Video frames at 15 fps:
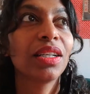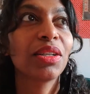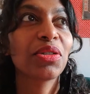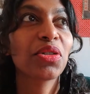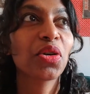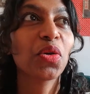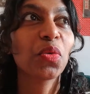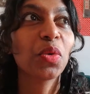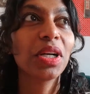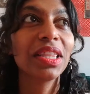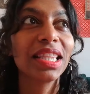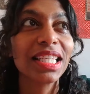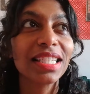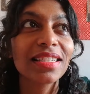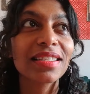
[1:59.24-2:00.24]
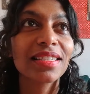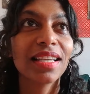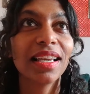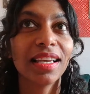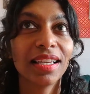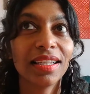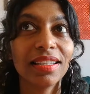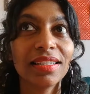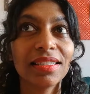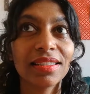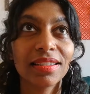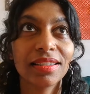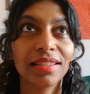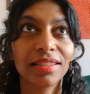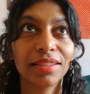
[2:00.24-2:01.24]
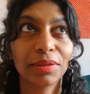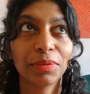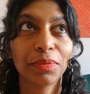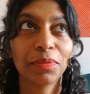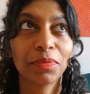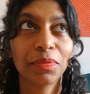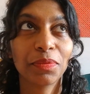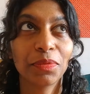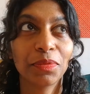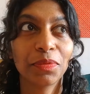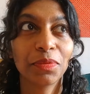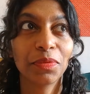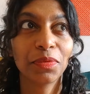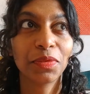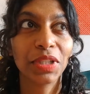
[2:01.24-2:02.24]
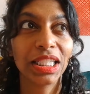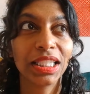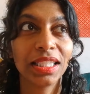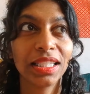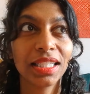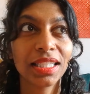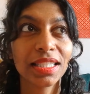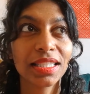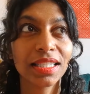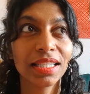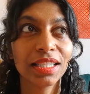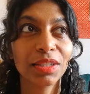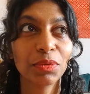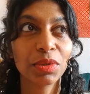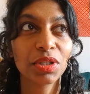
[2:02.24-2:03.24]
So what this says links in with